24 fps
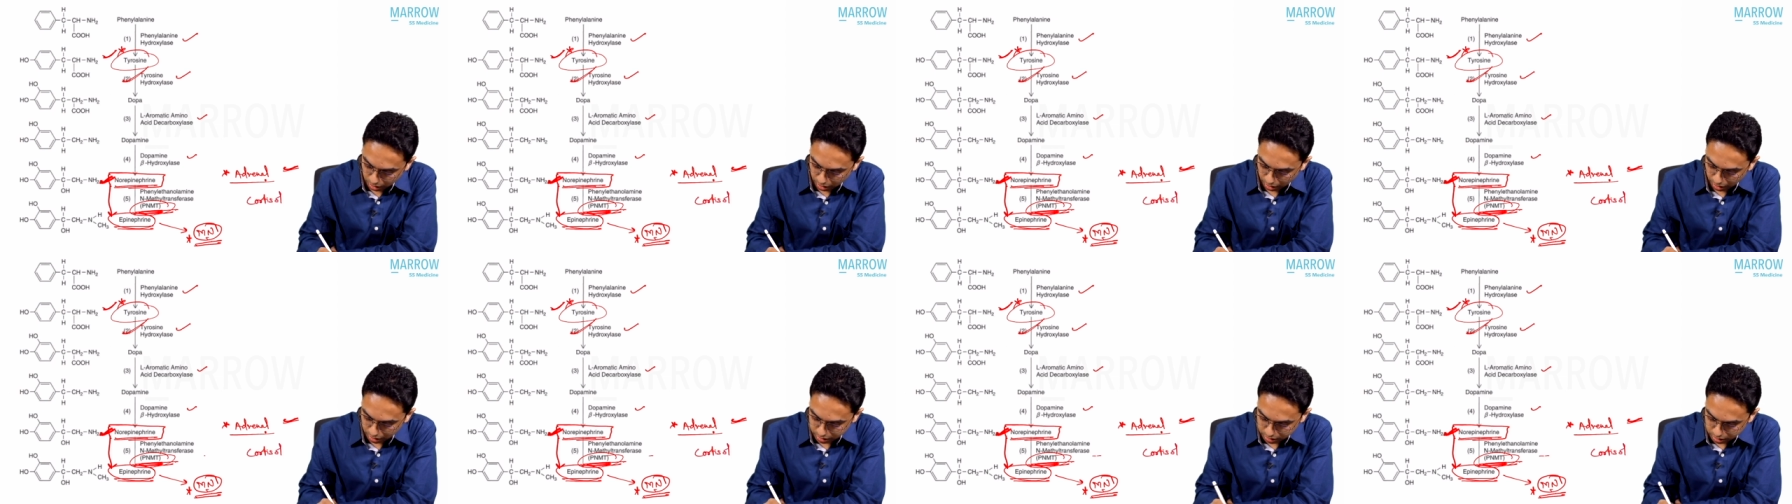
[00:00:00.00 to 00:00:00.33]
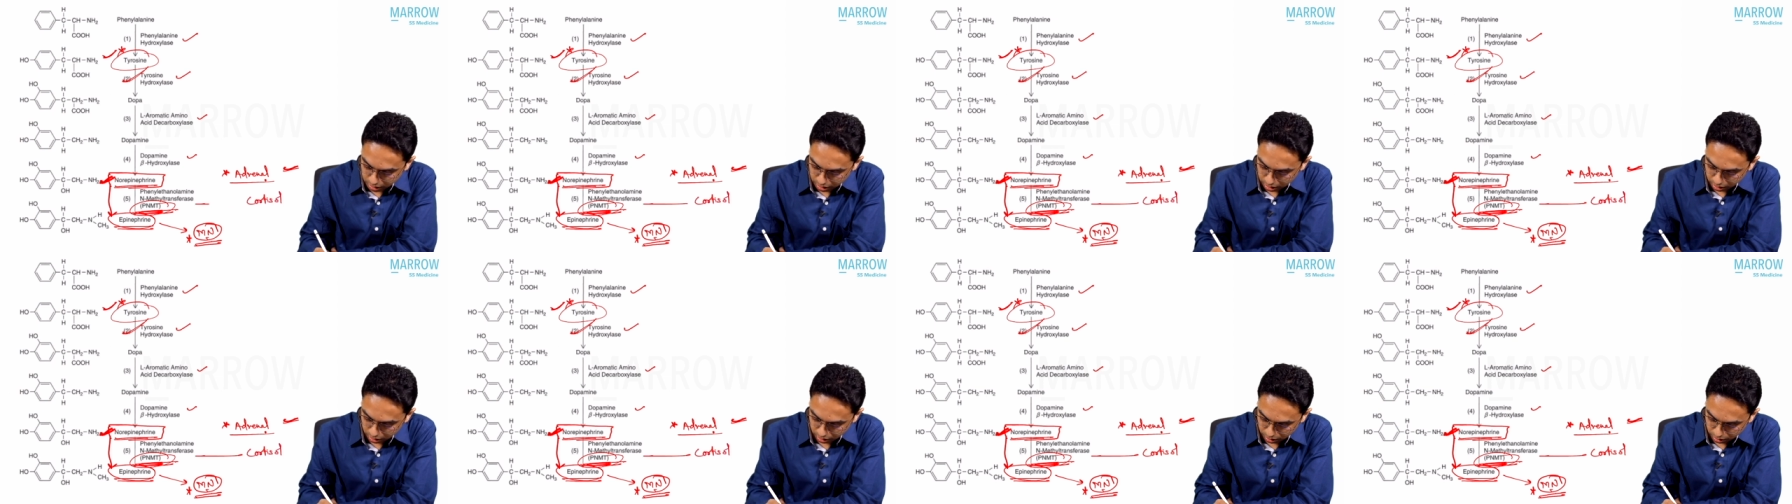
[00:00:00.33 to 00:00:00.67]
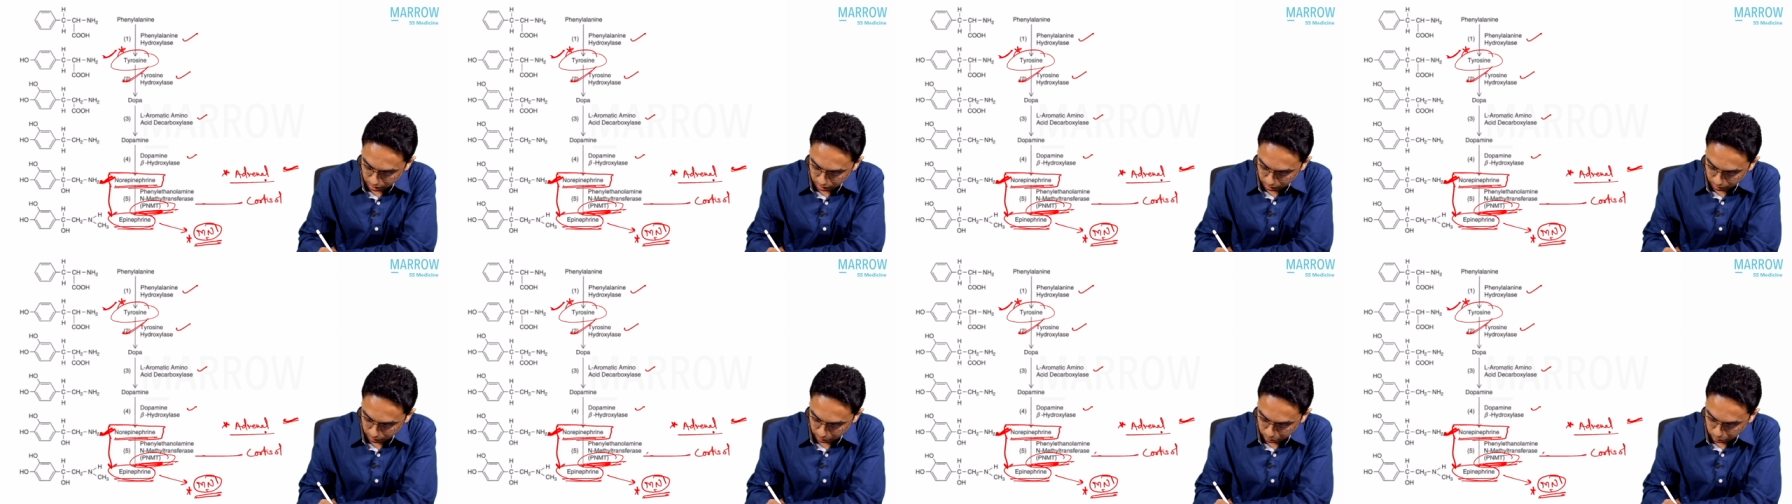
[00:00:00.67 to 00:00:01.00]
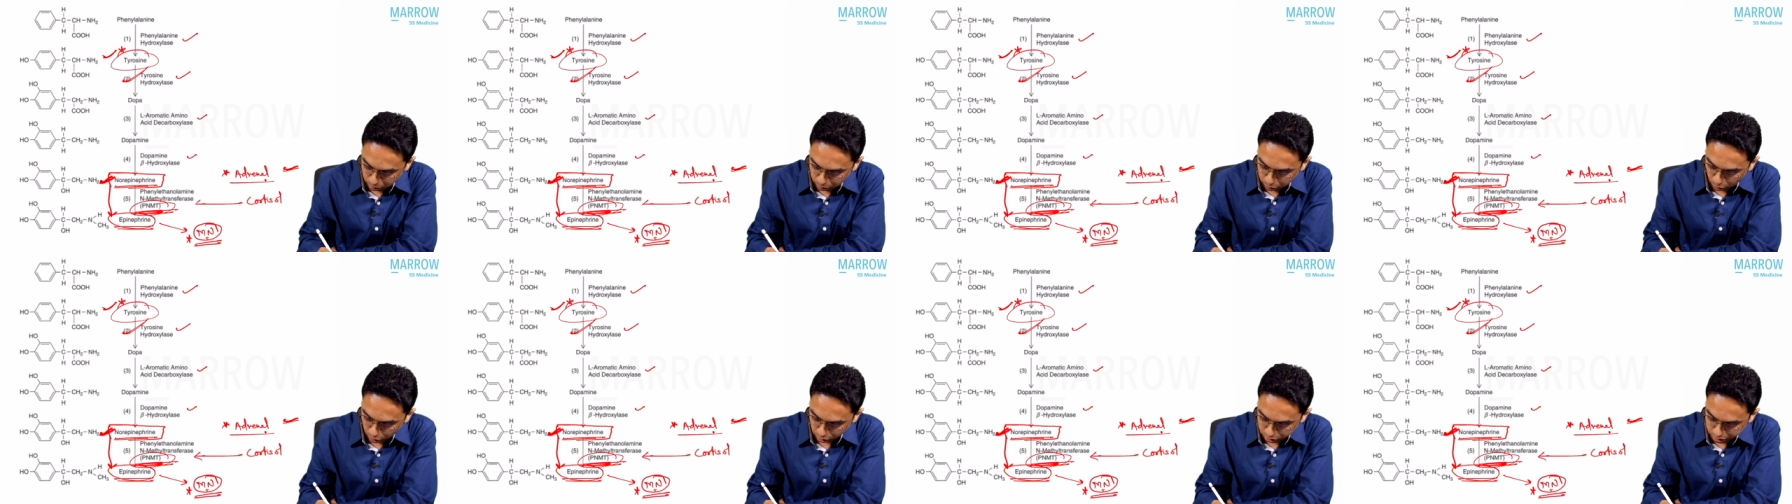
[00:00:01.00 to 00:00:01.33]
has a
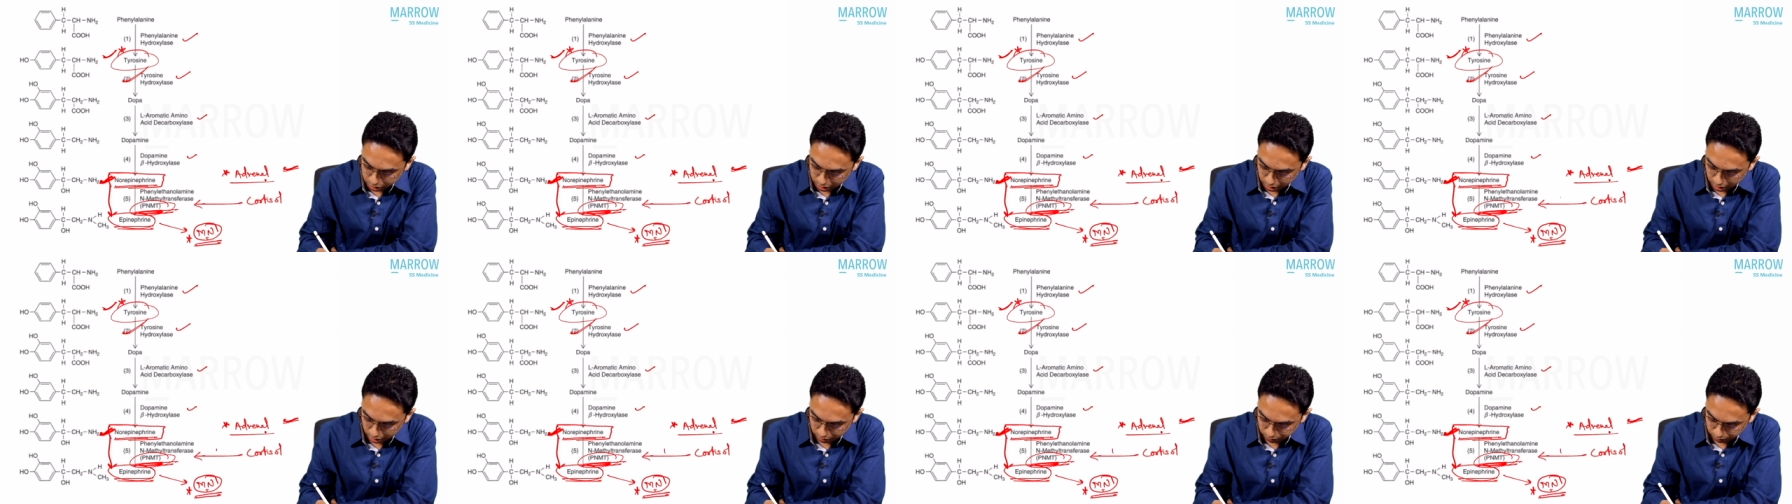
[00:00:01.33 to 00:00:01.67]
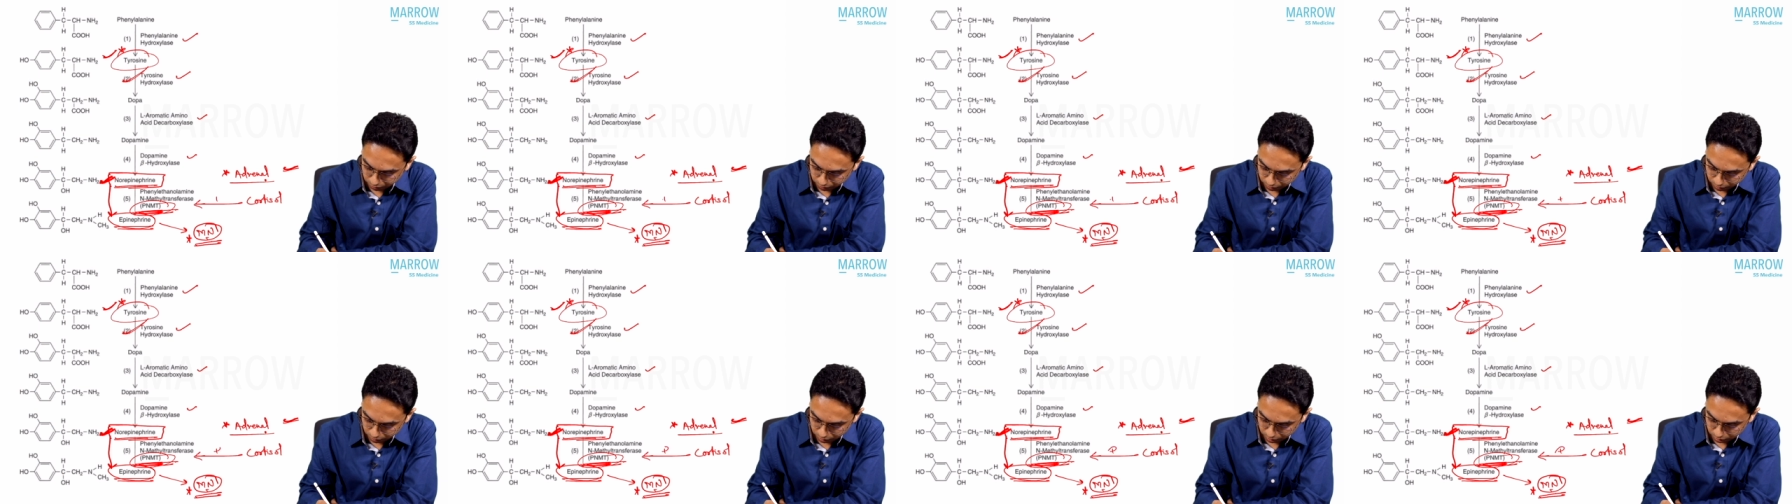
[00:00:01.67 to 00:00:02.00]
positive